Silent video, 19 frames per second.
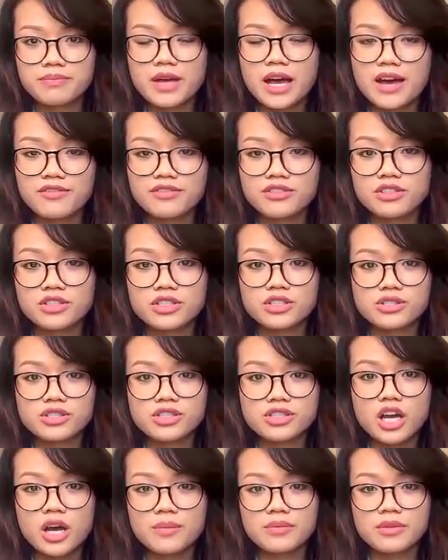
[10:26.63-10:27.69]
after you
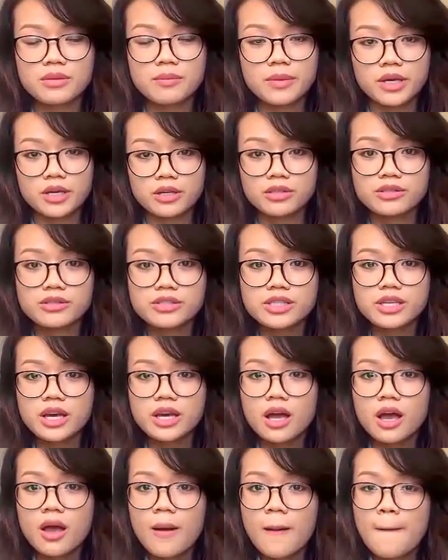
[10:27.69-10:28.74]
stop the pills.
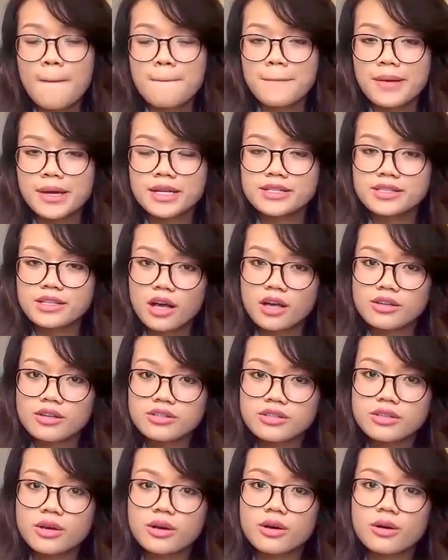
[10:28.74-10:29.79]
But it's
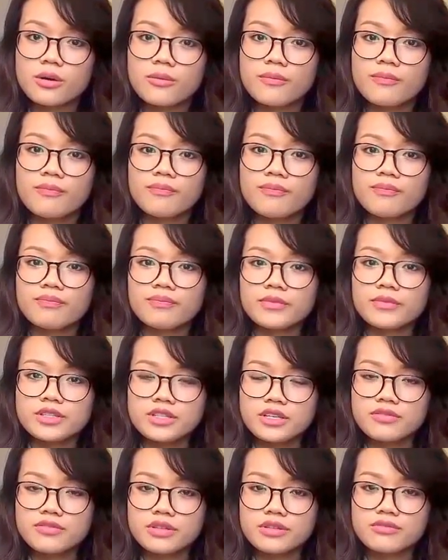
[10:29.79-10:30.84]
also
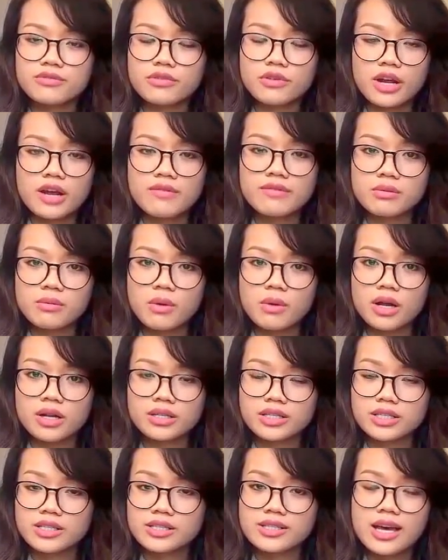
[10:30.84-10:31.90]
different for
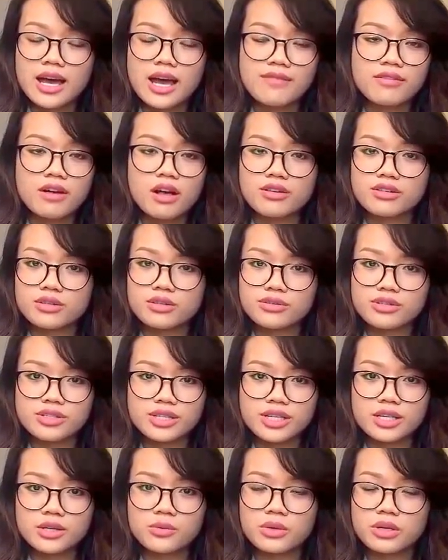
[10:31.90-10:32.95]
everyone, because I've also
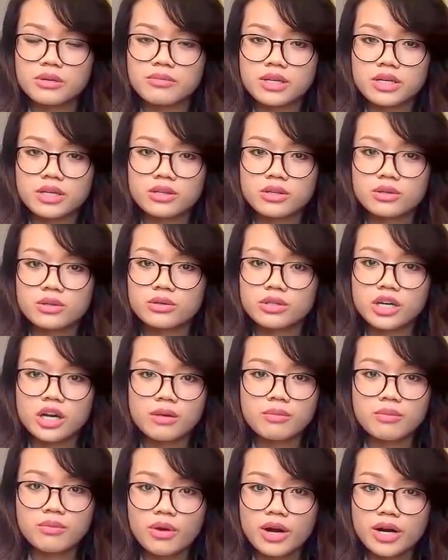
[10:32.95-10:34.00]
seen women who
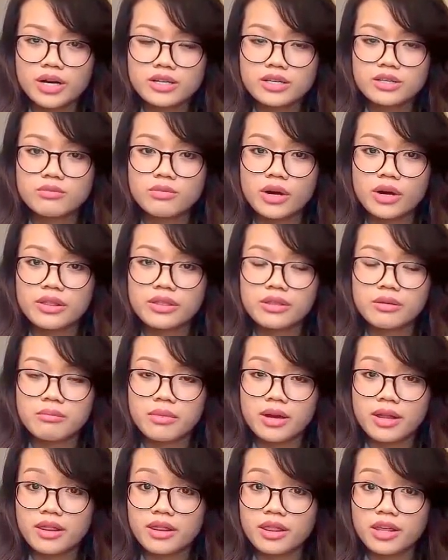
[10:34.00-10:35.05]
got pregnant right the
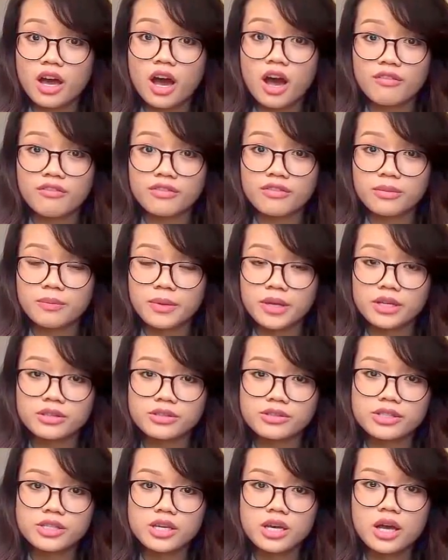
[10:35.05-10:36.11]
month they off the
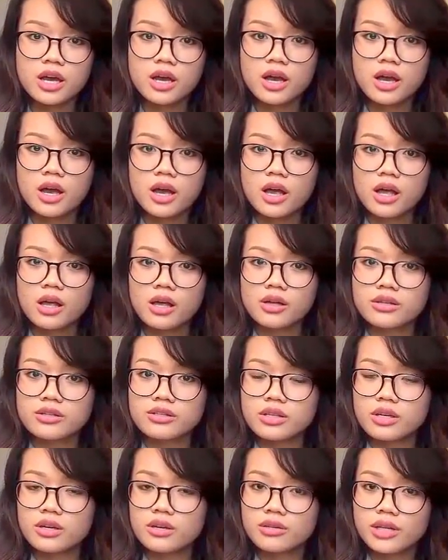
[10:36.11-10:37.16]
pills.
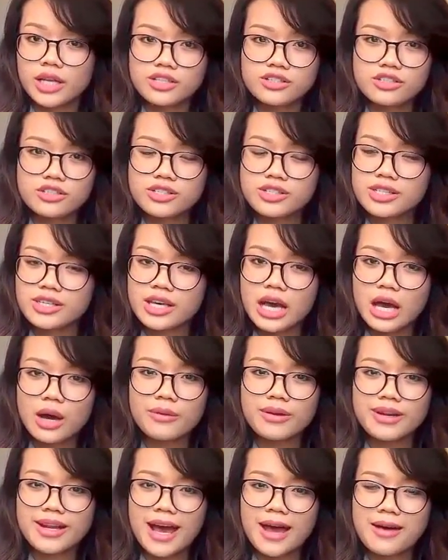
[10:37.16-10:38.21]
So let's just see how
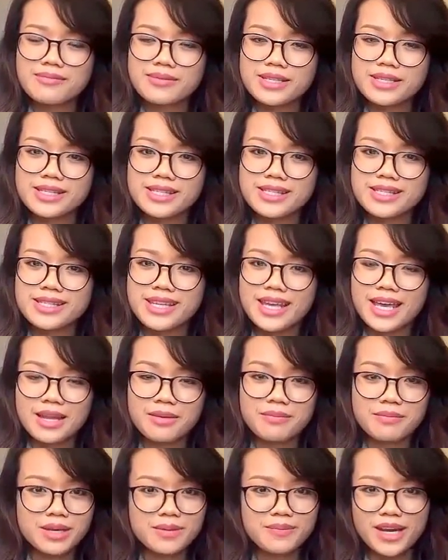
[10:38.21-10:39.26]
it happens
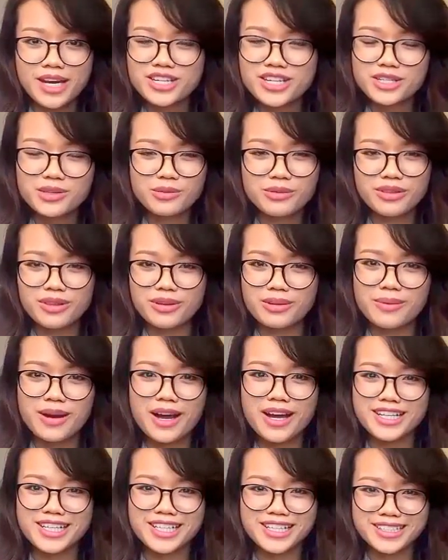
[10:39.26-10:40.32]
and be patient with your
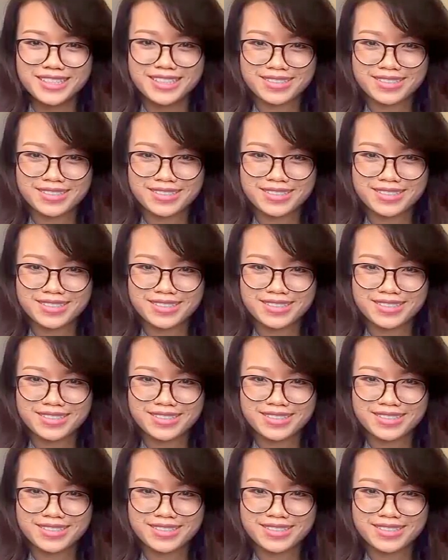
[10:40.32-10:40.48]
body.